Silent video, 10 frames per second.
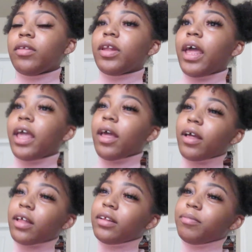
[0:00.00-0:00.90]
like
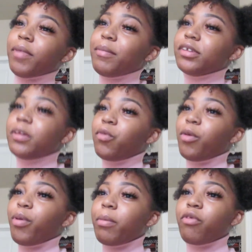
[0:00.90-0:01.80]
maybe some more
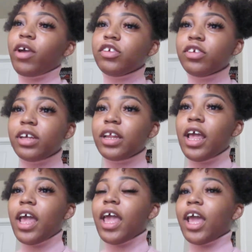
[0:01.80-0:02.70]
preparation
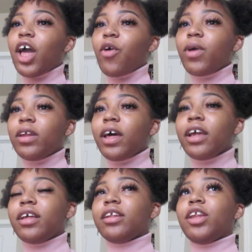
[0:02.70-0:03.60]
and go and
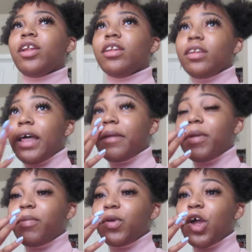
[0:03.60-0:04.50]
like letting
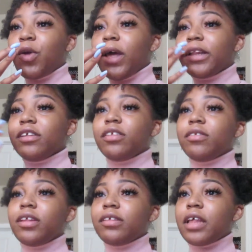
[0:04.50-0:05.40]
people know like this
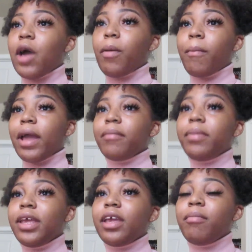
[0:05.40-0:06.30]
is how it might
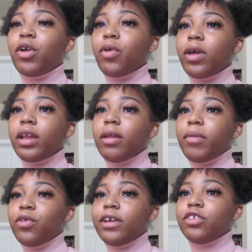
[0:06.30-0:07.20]
be in the
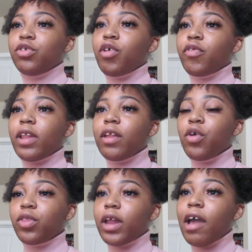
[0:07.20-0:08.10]
Middle East or
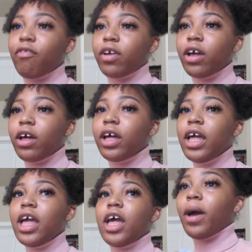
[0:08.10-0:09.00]
Northern Africa.
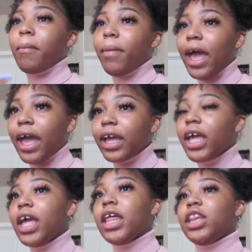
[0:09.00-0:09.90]
Come back,
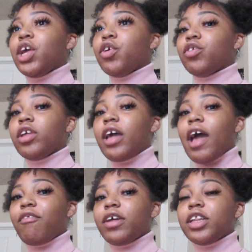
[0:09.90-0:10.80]

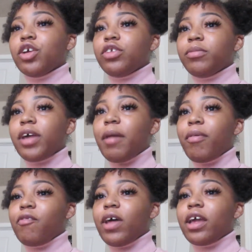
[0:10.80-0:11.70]
I feel like there's some type
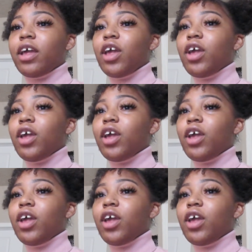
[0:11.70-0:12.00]
of like